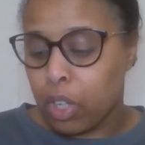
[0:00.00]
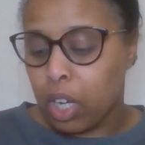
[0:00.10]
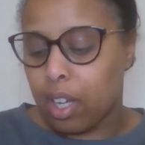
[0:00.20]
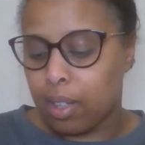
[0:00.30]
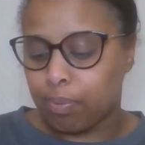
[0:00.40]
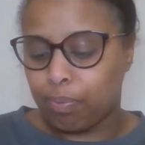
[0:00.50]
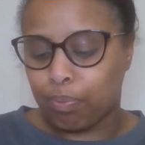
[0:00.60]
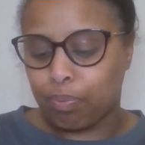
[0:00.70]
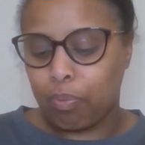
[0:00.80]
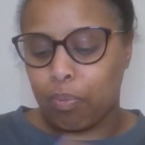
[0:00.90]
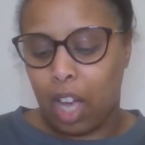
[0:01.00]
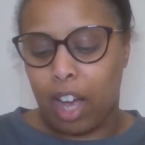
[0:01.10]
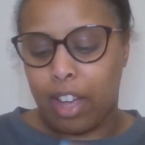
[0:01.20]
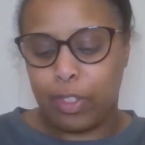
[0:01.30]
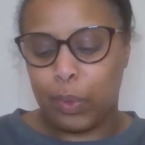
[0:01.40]
I
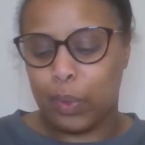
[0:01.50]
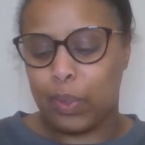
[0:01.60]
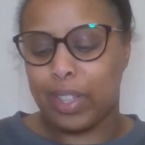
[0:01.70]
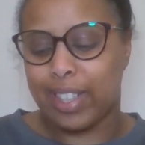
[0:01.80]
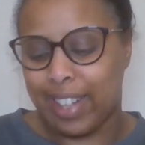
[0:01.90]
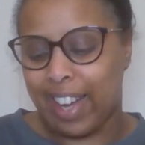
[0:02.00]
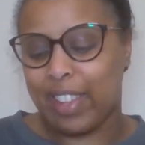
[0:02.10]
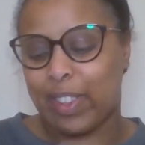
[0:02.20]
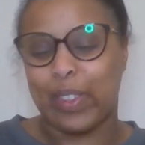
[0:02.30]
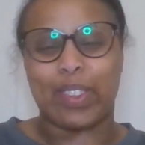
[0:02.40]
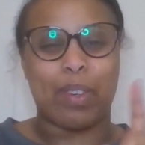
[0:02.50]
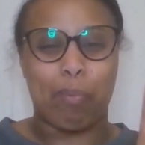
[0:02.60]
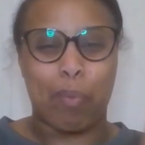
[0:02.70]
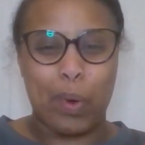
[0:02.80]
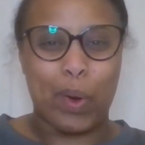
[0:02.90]
thought the
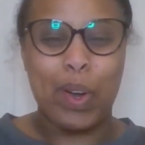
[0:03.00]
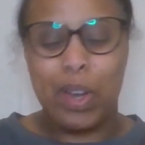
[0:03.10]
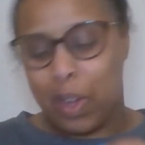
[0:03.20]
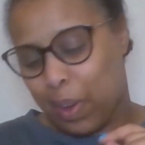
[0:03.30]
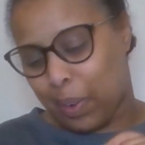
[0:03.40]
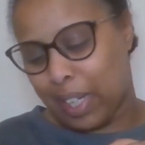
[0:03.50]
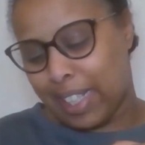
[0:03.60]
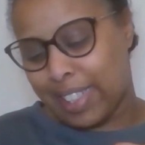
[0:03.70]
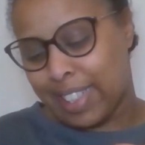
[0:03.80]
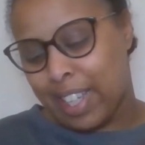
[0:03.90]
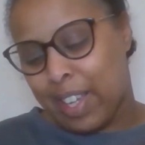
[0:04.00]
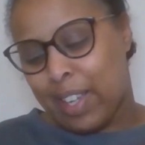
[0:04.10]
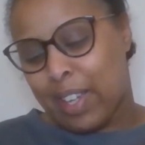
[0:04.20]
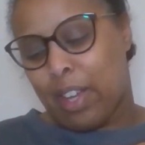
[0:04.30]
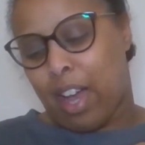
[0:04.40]
boar was
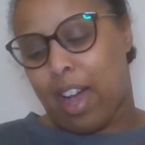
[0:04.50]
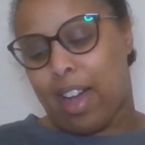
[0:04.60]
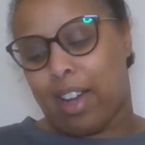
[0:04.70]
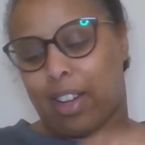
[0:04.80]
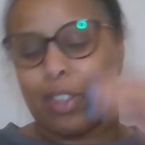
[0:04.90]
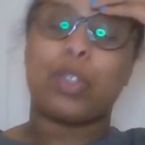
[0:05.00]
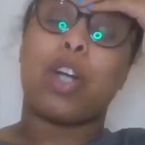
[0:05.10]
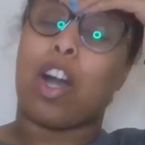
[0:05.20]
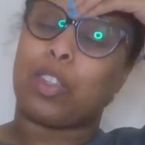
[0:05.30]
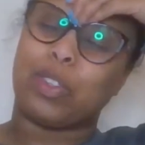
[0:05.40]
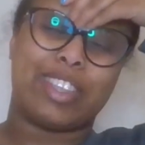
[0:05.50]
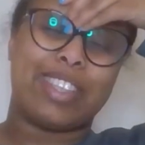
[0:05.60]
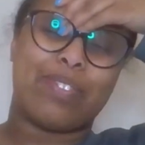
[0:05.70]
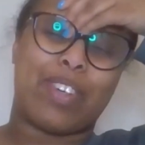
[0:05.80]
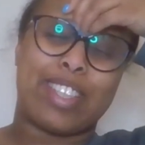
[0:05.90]
Kūkakushiba.